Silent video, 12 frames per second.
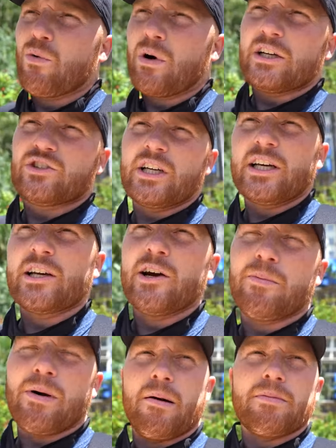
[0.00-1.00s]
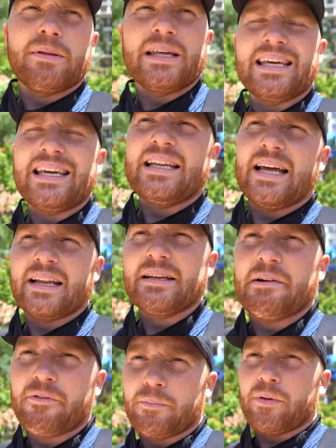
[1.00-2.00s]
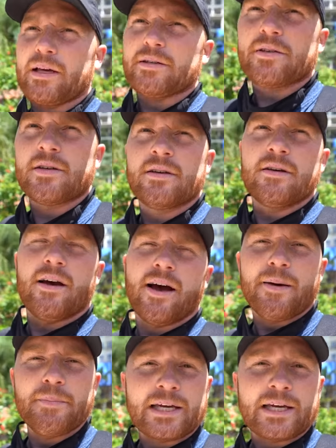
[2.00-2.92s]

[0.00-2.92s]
we're actually going to go probably eat at a different place um,